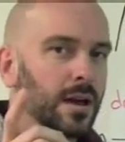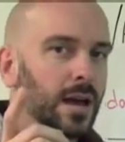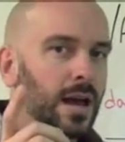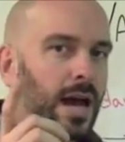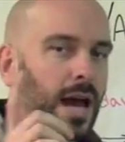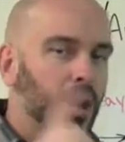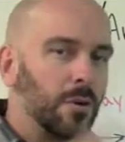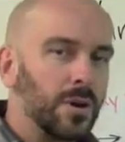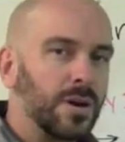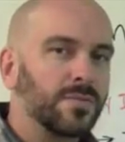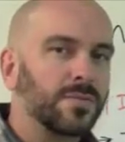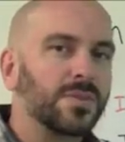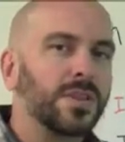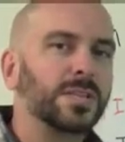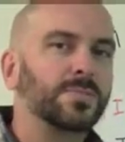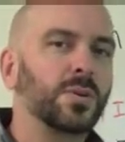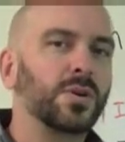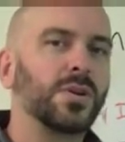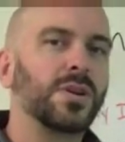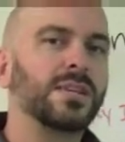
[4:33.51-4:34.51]
However, this
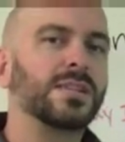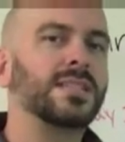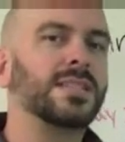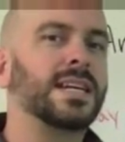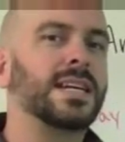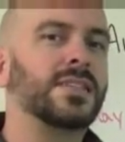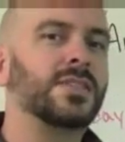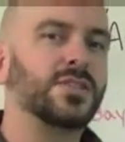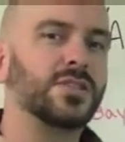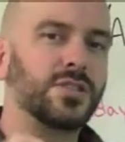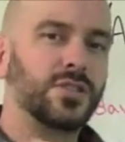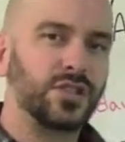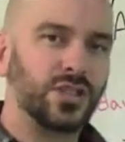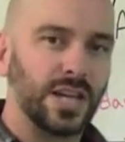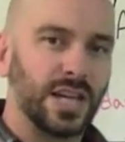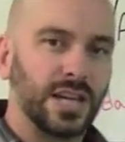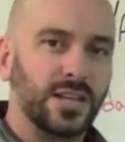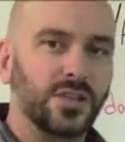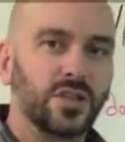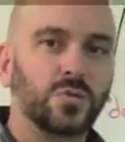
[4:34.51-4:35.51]
pronunciation
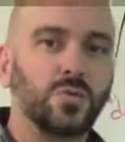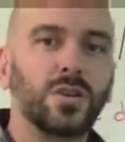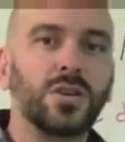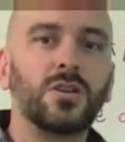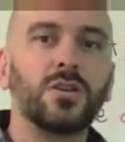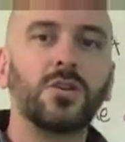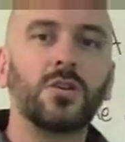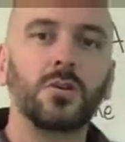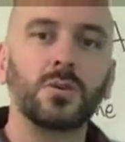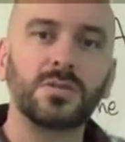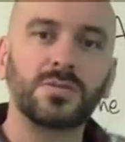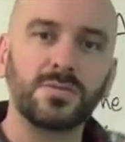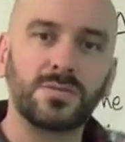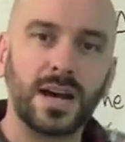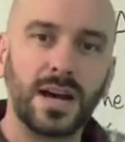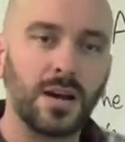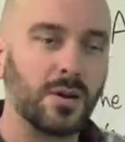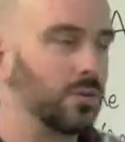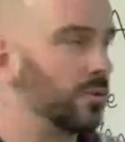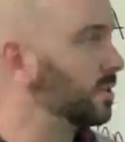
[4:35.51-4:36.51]
changes when you use
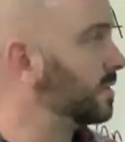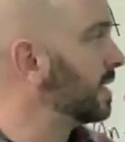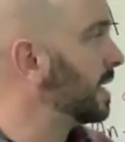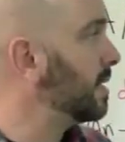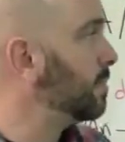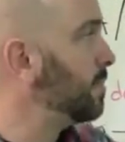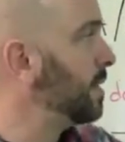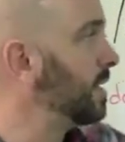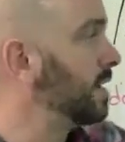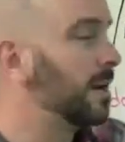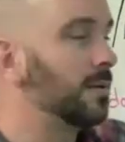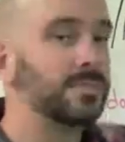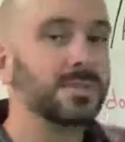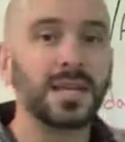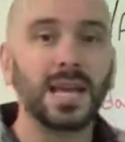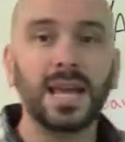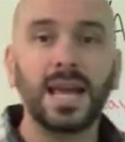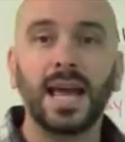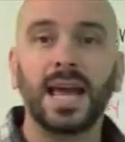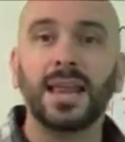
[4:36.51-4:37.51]
vowels. It becomes
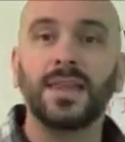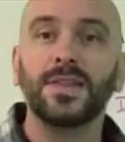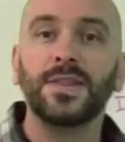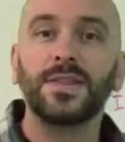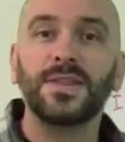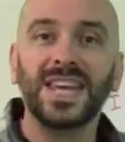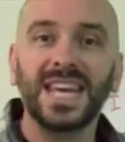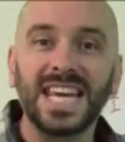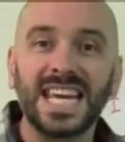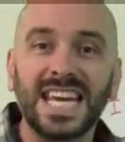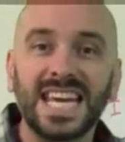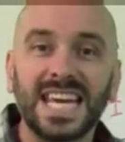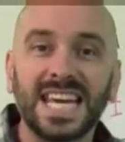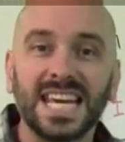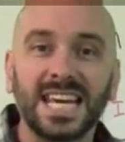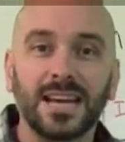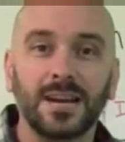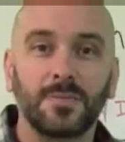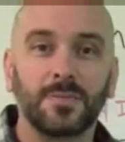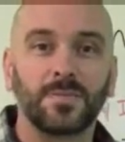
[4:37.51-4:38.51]
a
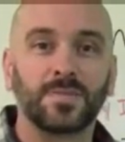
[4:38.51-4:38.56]
the.